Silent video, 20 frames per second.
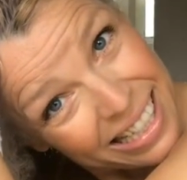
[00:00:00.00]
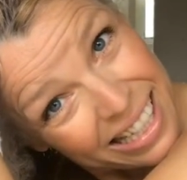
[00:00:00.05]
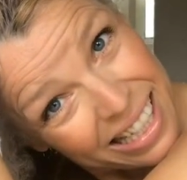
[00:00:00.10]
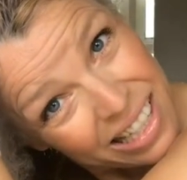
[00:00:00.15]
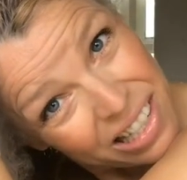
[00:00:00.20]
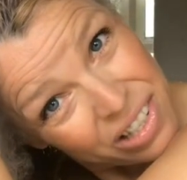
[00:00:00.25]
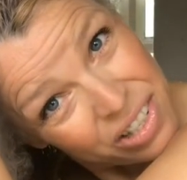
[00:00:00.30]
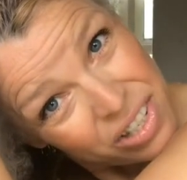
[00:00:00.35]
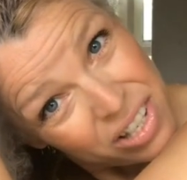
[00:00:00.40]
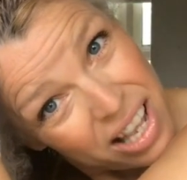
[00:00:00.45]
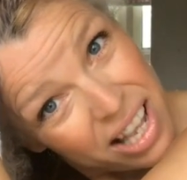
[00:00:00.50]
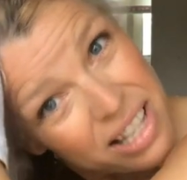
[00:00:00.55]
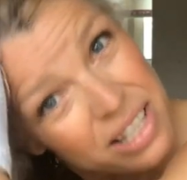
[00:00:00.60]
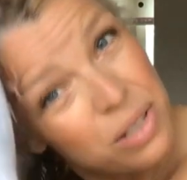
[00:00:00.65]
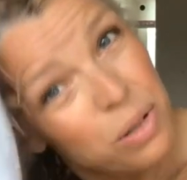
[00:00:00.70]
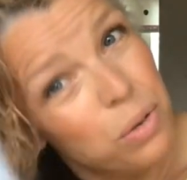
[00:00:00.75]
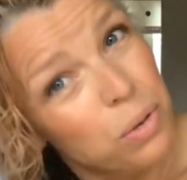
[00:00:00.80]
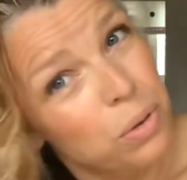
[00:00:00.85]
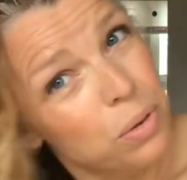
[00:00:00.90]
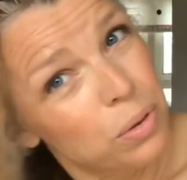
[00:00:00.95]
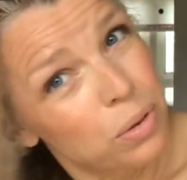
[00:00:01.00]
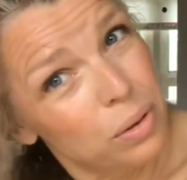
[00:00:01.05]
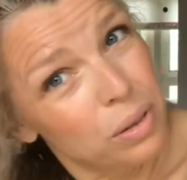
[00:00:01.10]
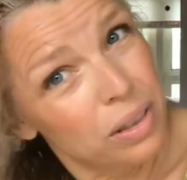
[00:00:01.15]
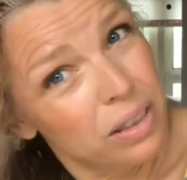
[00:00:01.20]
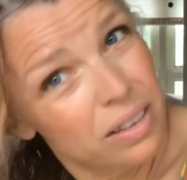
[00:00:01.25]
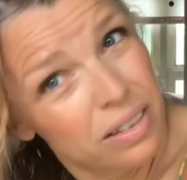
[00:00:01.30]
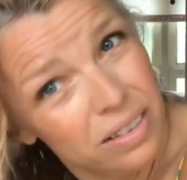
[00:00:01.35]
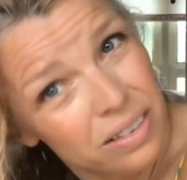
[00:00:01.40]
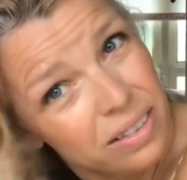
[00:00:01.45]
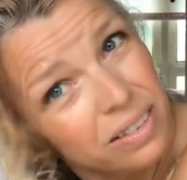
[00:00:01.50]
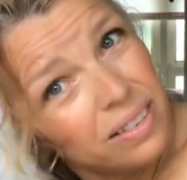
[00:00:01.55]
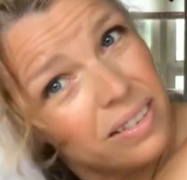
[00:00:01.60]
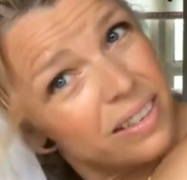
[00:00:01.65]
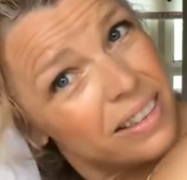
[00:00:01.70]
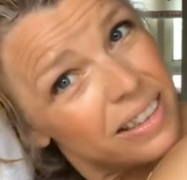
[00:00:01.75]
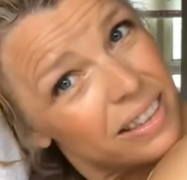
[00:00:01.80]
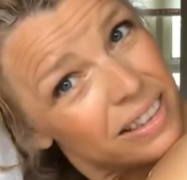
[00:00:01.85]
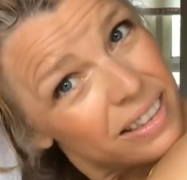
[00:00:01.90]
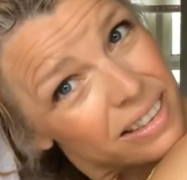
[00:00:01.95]
And that's all
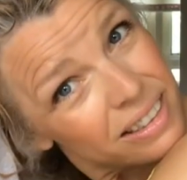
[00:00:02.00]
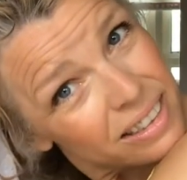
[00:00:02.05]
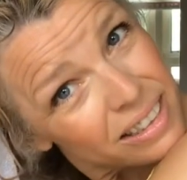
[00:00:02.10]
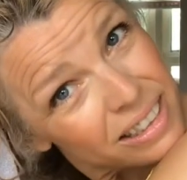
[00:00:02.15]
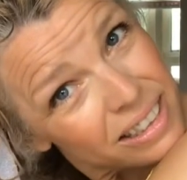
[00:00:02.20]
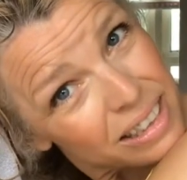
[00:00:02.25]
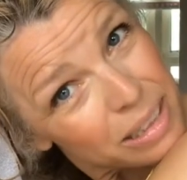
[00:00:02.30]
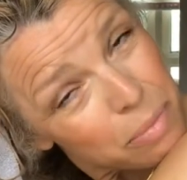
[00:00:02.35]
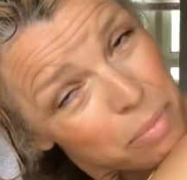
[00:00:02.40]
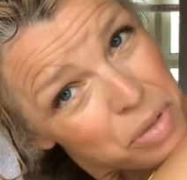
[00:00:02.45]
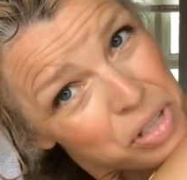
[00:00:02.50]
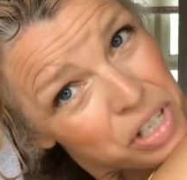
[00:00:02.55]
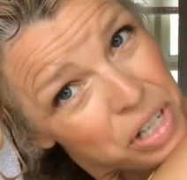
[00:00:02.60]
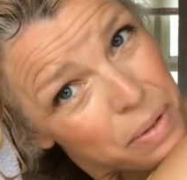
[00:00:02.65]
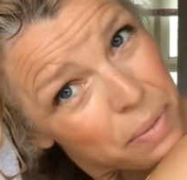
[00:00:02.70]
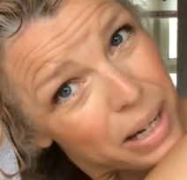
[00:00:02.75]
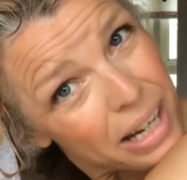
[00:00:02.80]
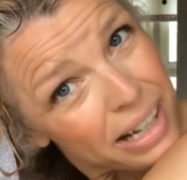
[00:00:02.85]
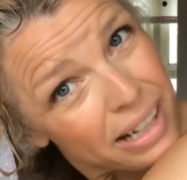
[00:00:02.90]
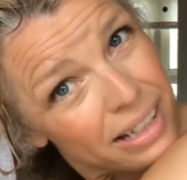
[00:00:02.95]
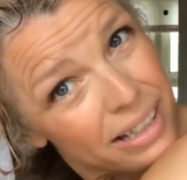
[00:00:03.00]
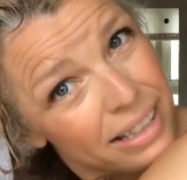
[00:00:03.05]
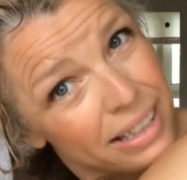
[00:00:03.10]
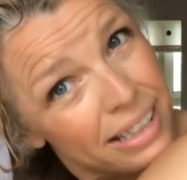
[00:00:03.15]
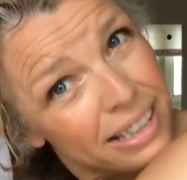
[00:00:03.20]
I'm doing.